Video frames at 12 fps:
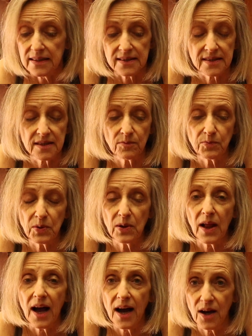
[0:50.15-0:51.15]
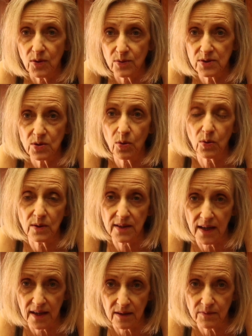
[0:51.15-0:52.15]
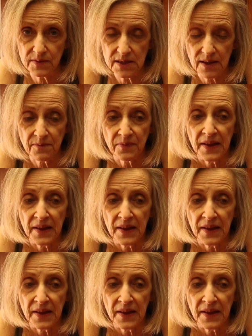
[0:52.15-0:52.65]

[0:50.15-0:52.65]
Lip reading: simple household items